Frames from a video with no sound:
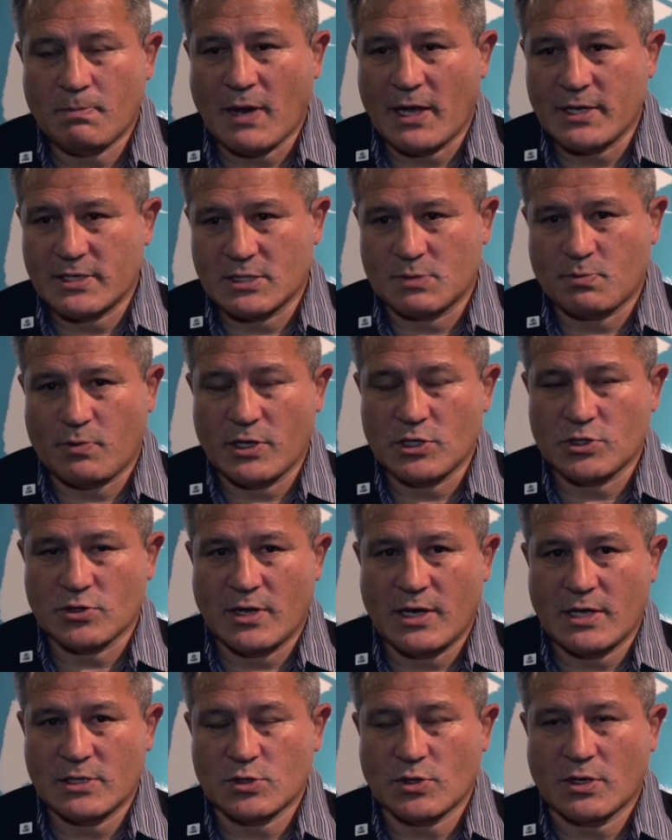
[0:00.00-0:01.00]
places pressure
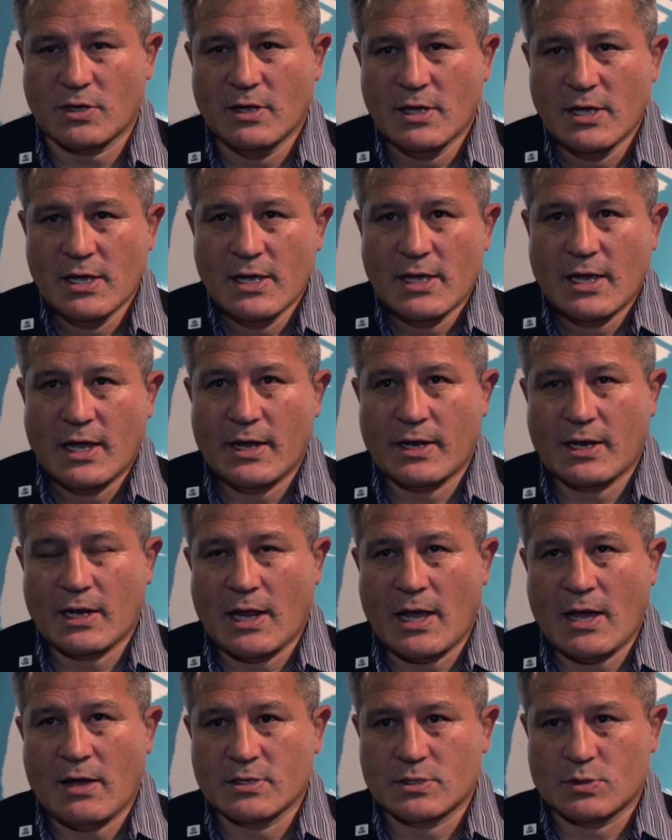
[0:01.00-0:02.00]
on it. It
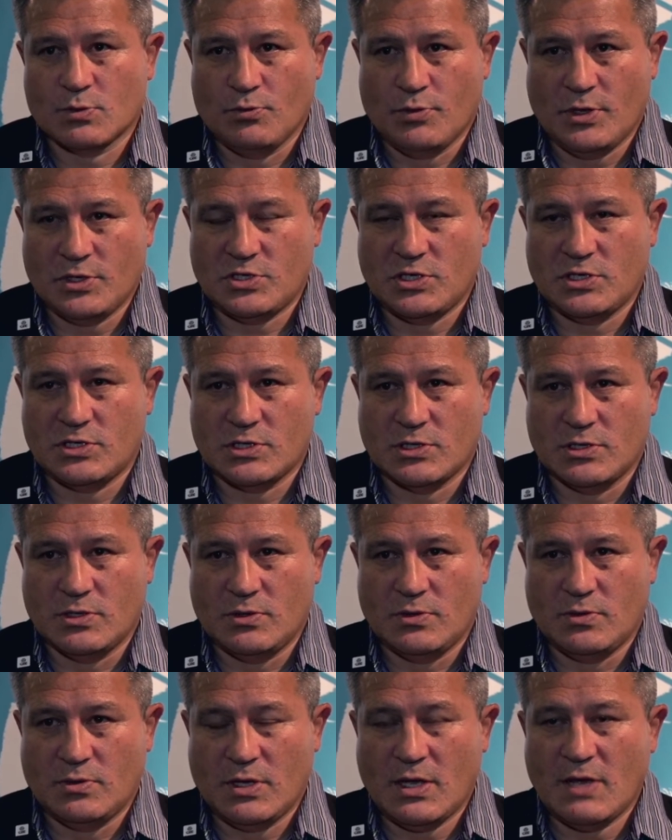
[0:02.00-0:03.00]
allows Richie
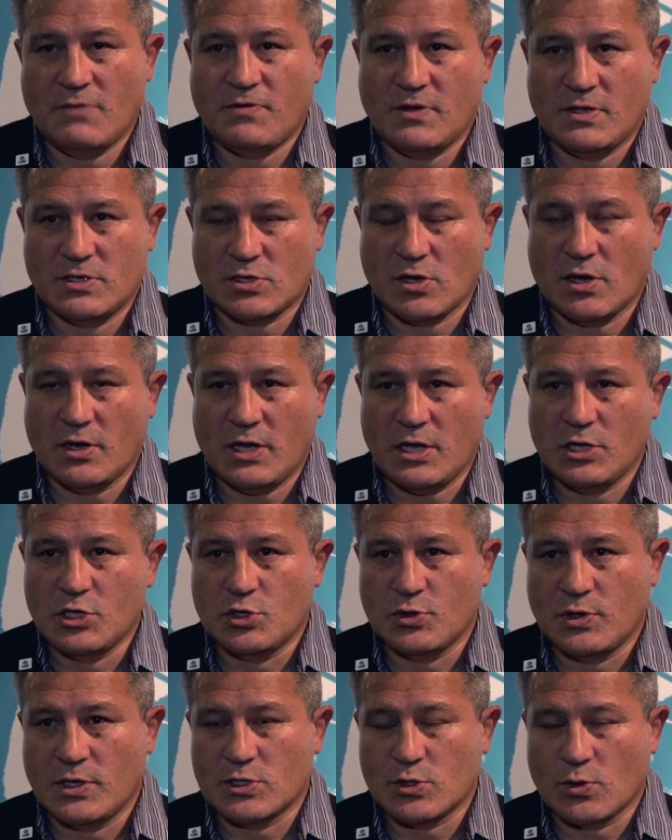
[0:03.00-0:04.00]
to, if he's got
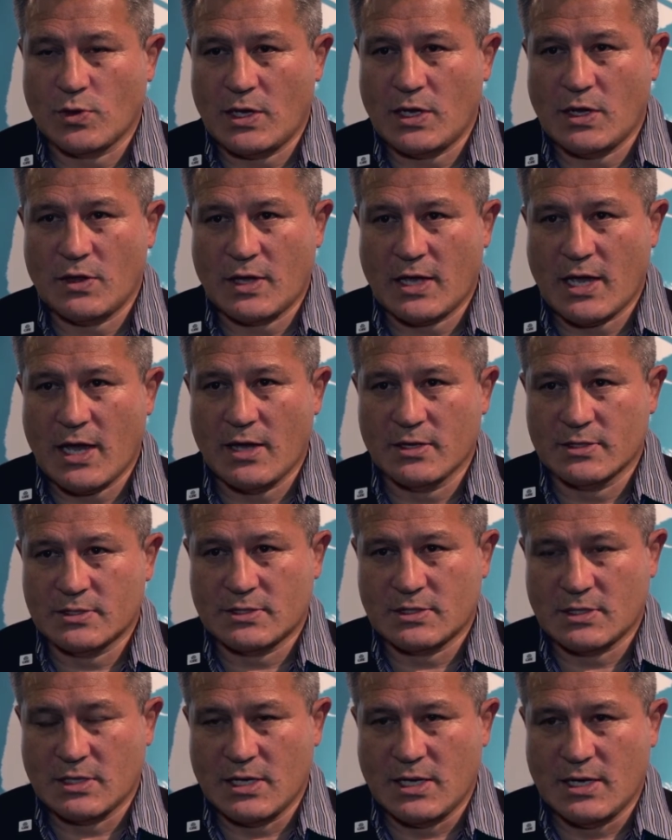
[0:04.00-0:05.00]
injuries or anything
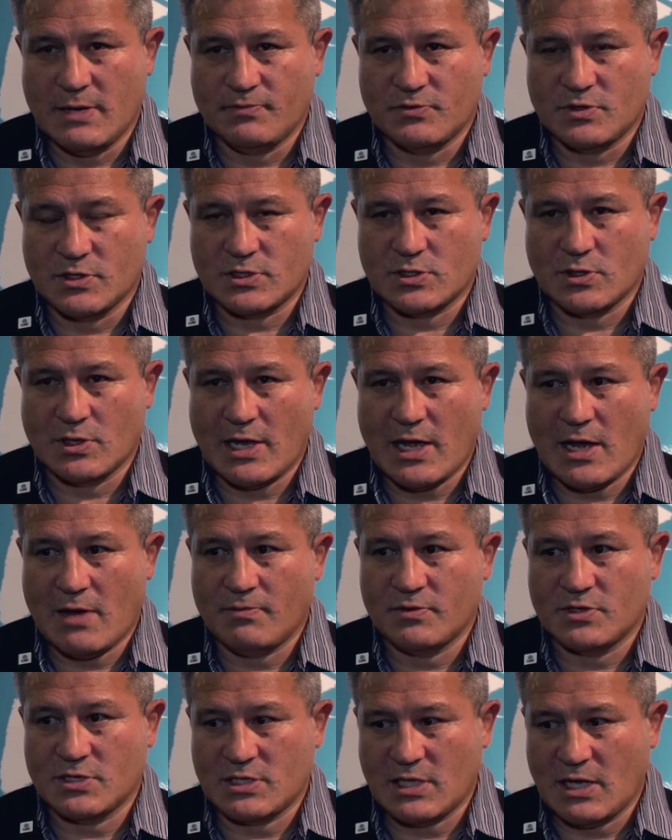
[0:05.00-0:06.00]
else, just to allow
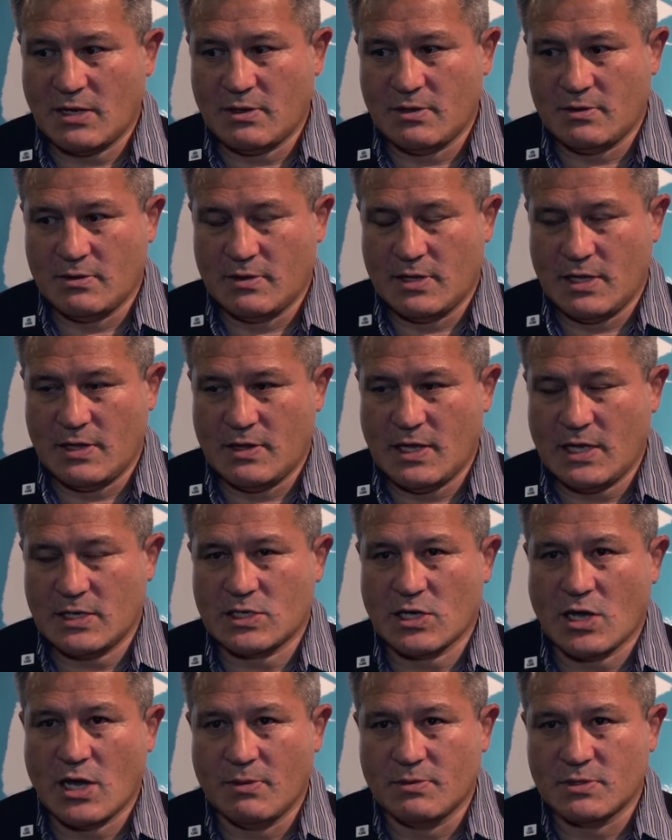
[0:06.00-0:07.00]
him just that
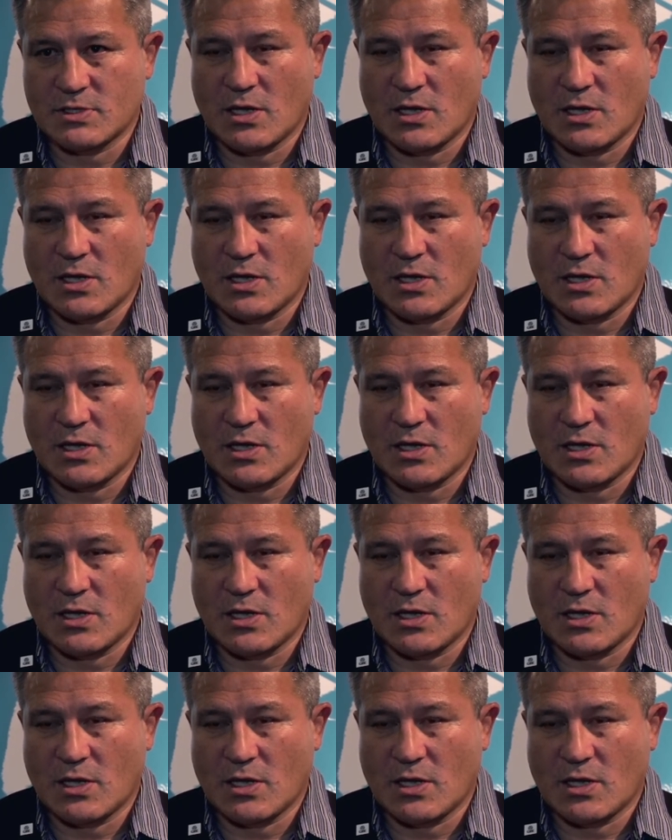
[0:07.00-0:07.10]
time.